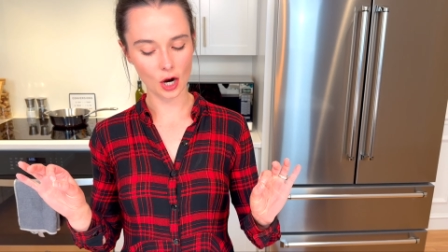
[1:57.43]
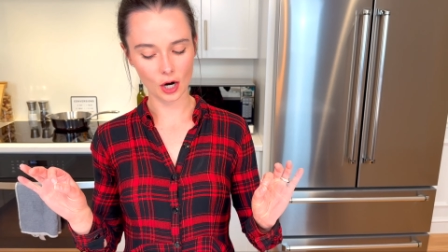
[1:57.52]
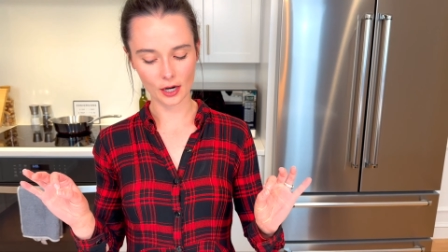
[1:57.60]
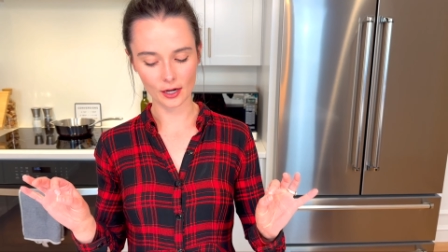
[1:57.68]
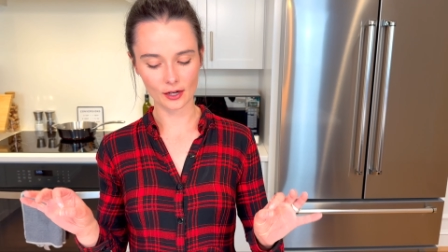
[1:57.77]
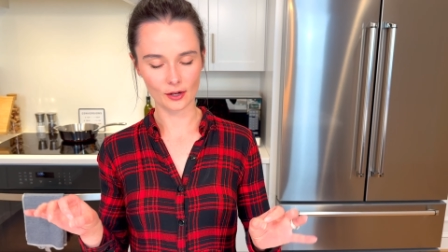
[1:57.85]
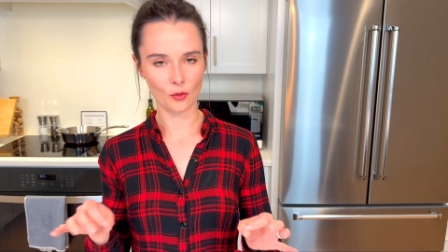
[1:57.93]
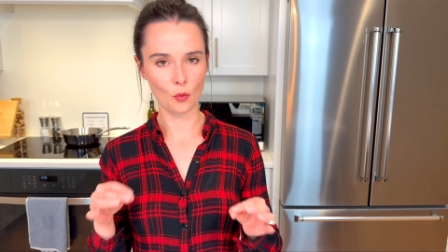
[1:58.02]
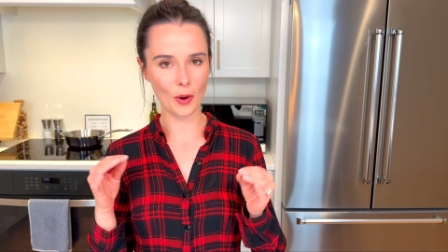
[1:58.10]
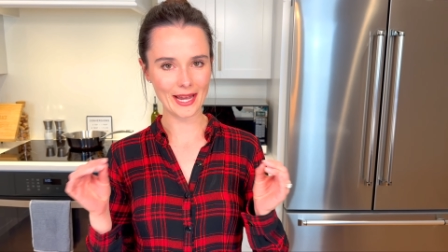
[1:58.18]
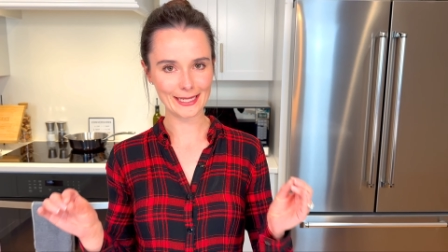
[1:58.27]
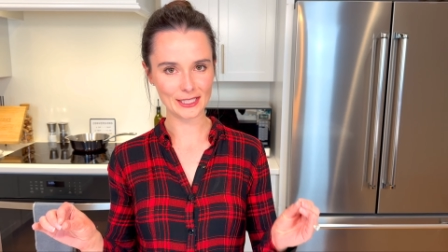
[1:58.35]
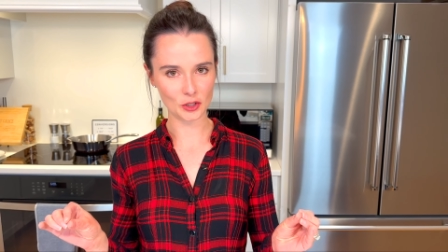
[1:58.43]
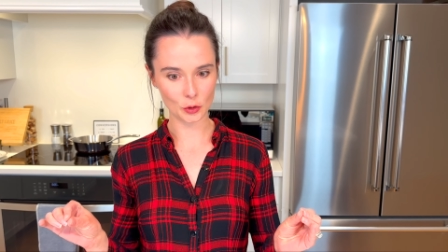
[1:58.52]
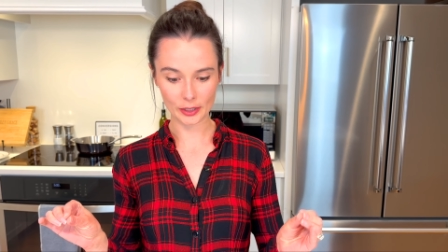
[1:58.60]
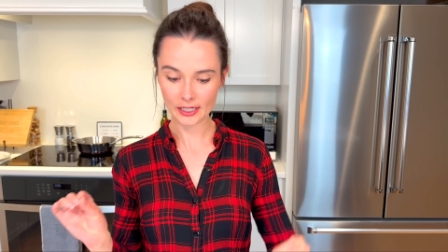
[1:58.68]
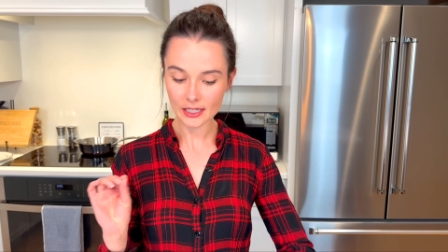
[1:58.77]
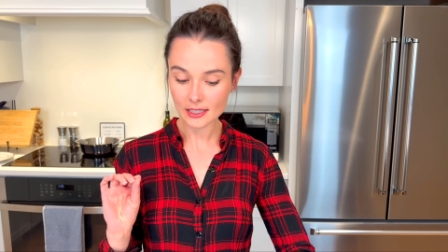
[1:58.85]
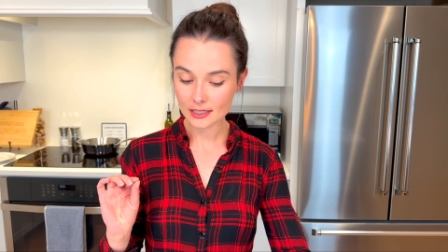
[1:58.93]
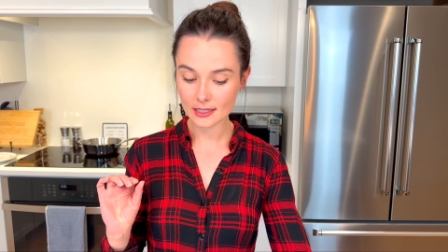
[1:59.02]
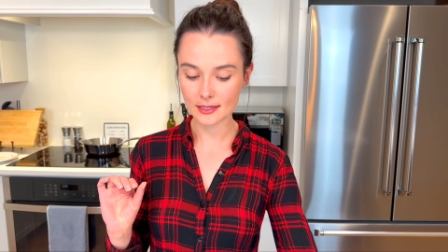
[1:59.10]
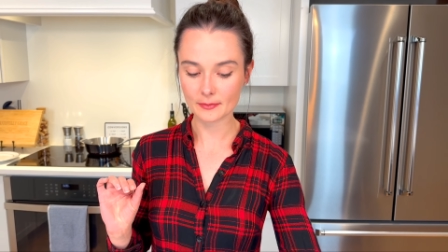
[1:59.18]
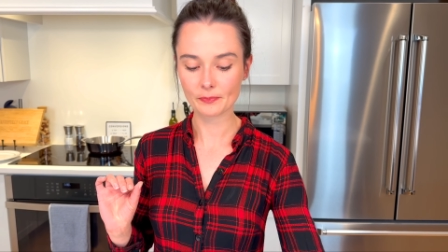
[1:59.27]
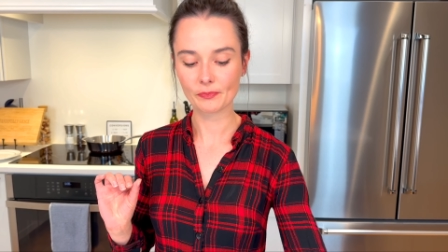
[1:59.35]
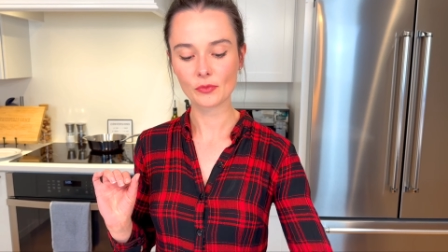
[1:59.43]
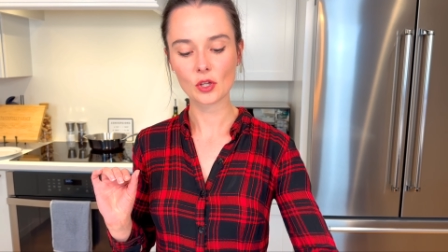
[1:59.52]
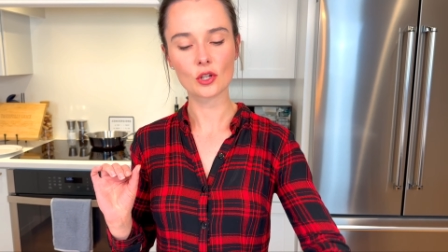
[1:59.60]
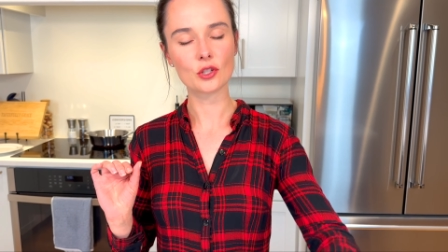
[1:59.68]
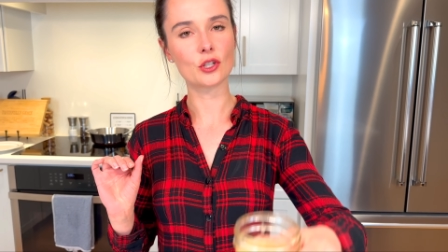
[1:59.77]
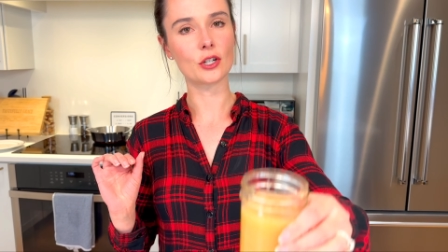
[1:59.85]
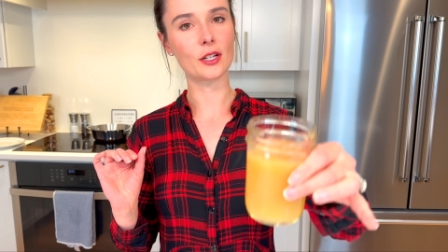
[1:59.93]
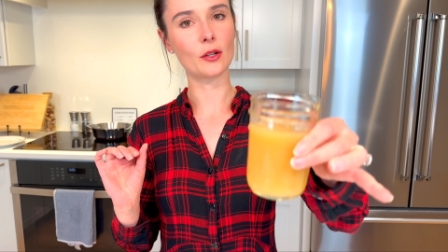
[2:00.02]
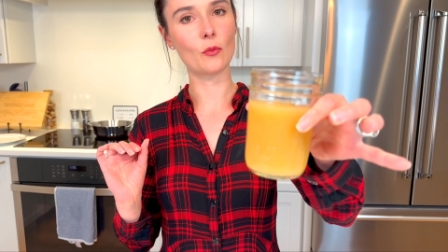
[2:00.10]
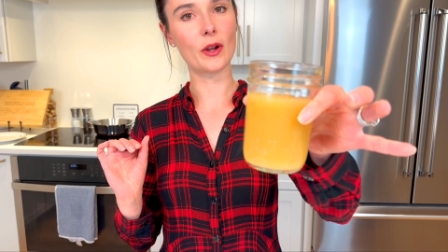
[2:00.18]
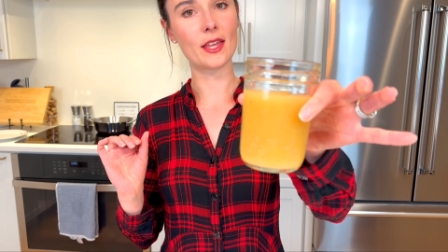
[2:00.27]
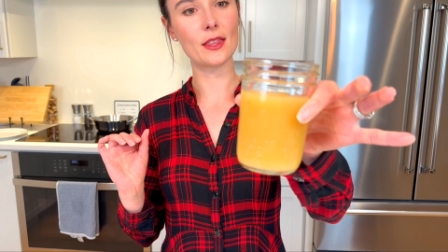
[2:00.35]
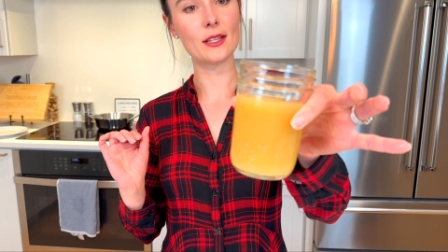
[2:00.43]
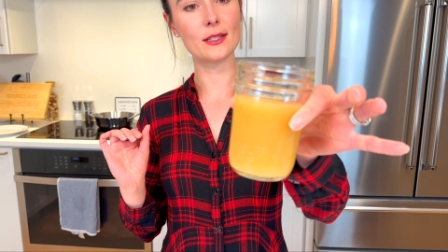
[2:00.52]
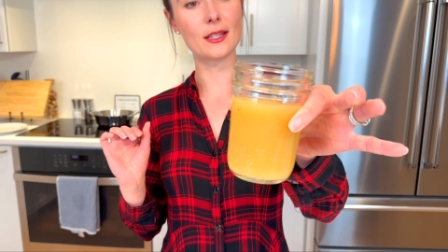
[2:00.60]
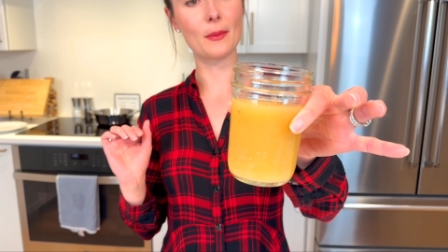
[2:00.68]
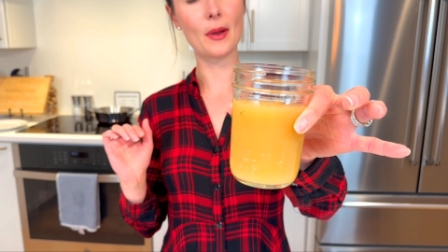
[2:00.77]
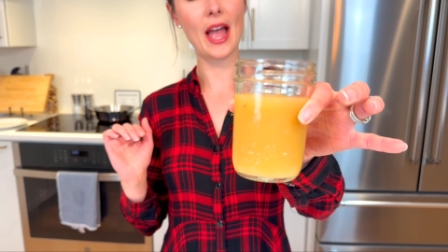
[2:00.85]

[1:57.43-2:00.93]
our wet ingredients, starting with some